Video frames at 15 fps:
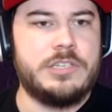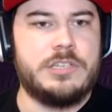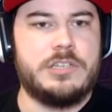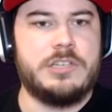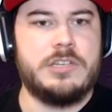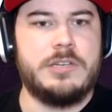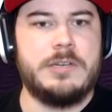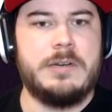
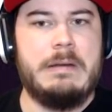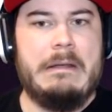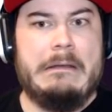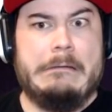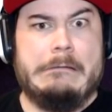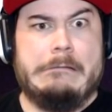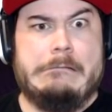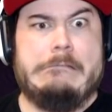Is
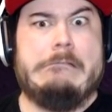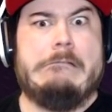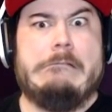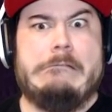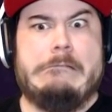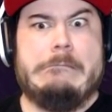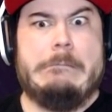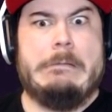
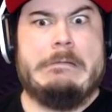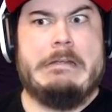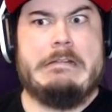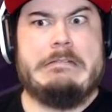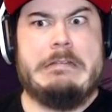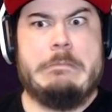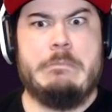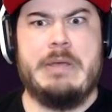that
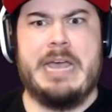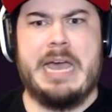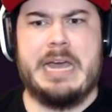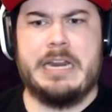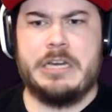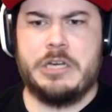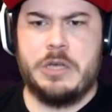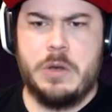something I
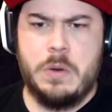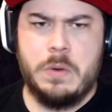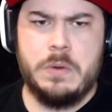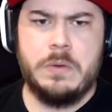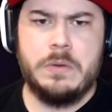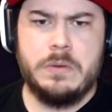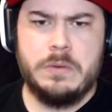gotta do?